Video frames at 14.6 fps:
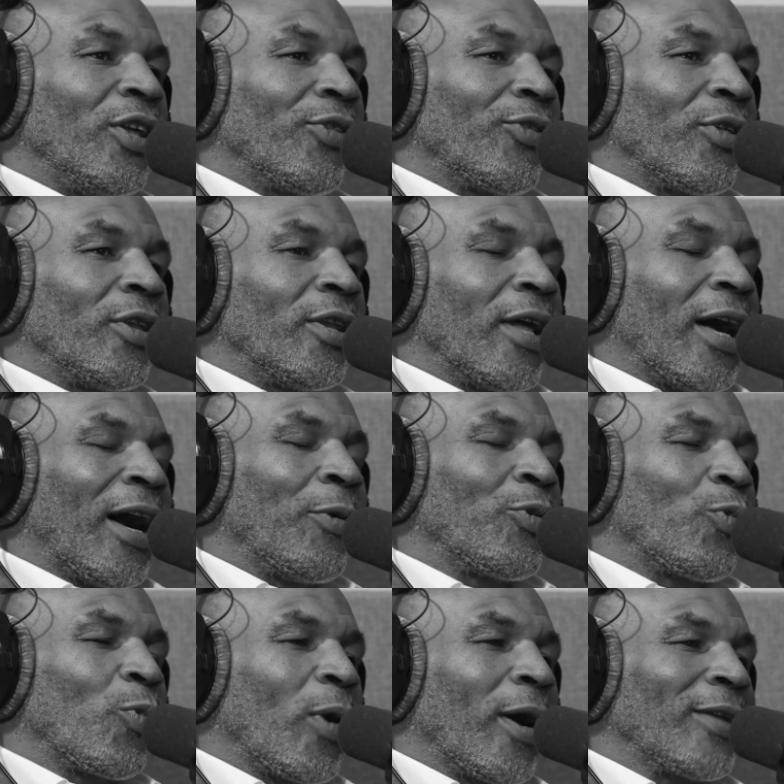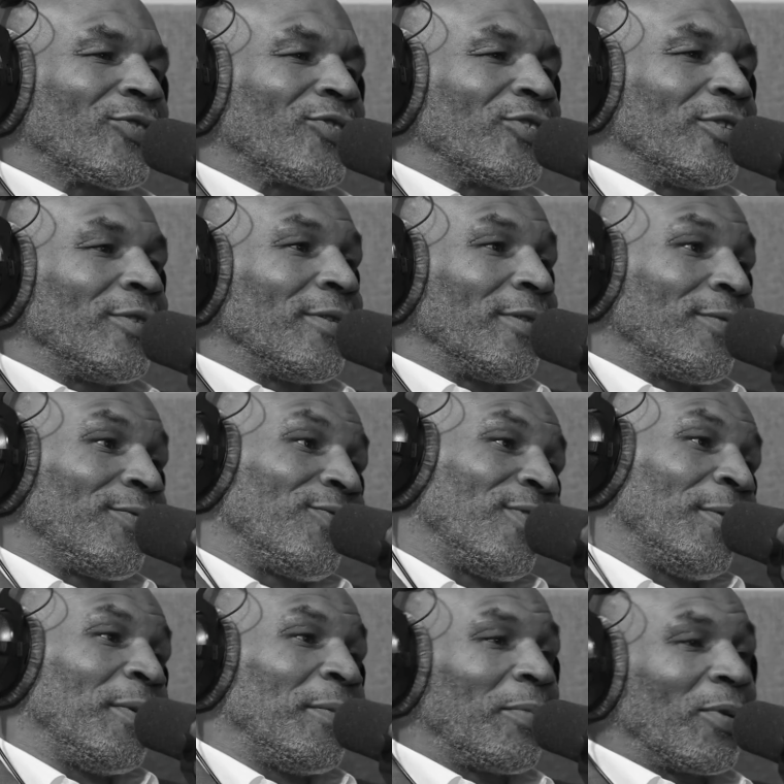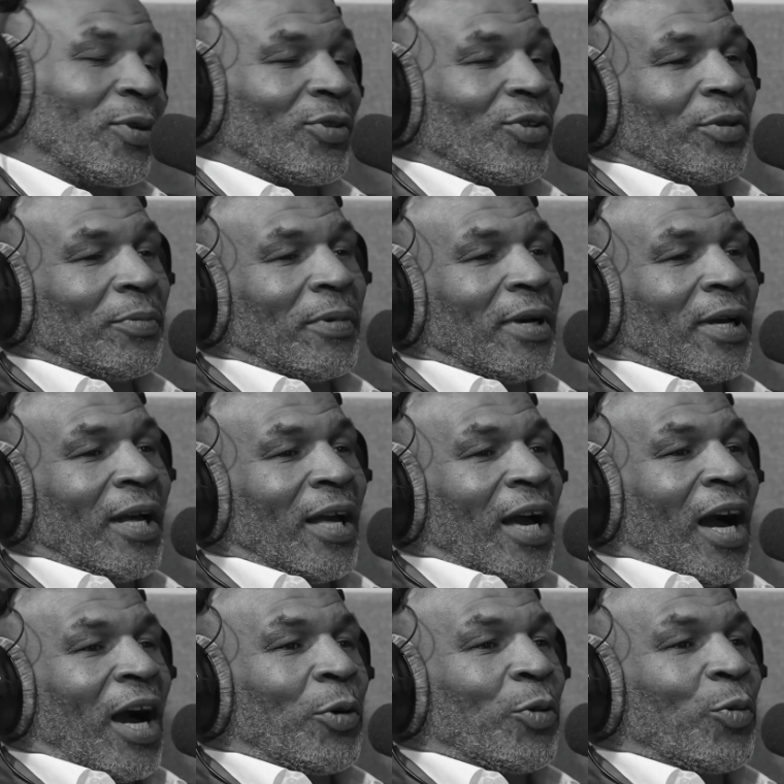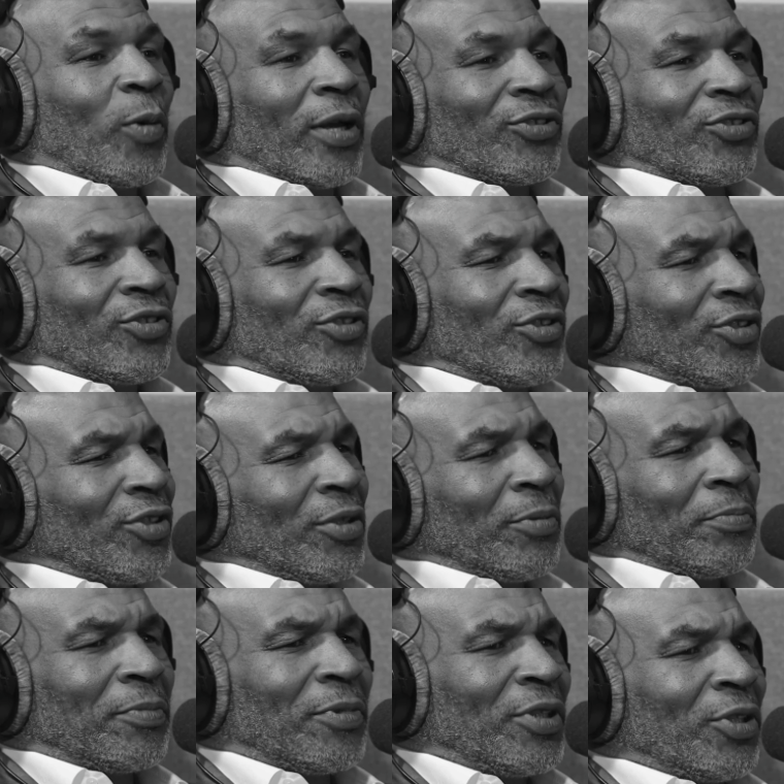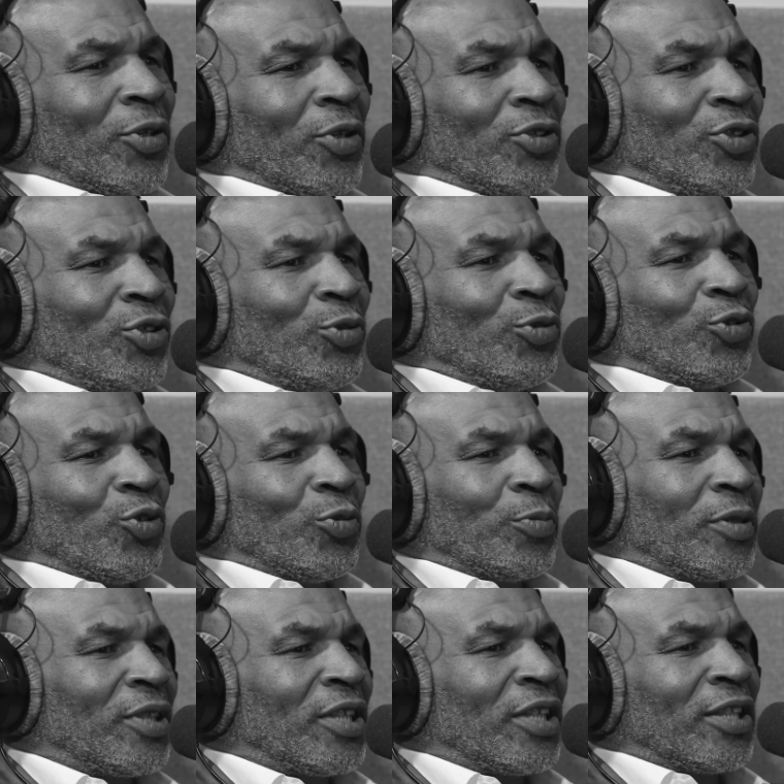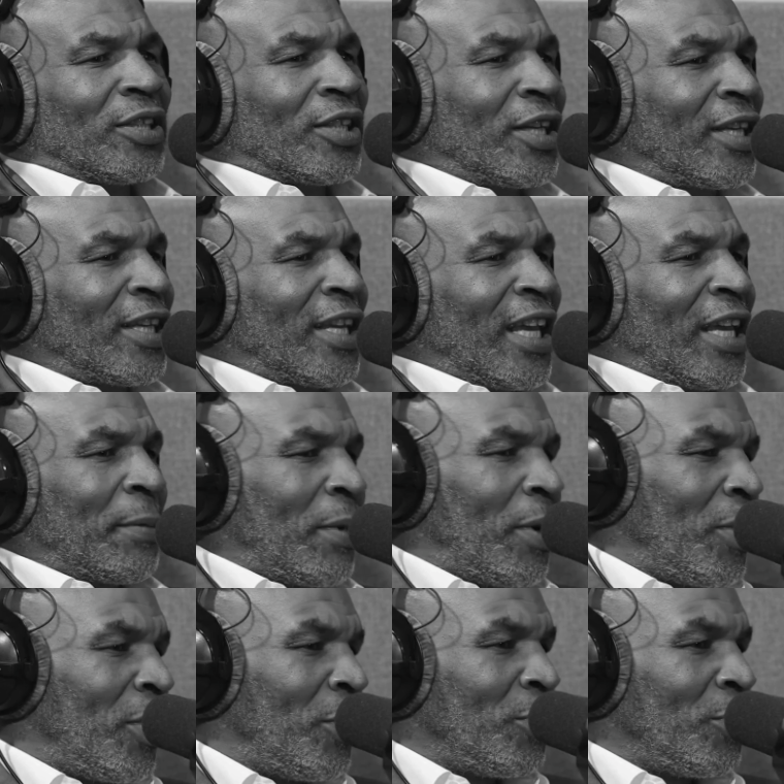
Listen, I was watching, I'm going to blow your mind. I was watching something on YouTube, and then something came out.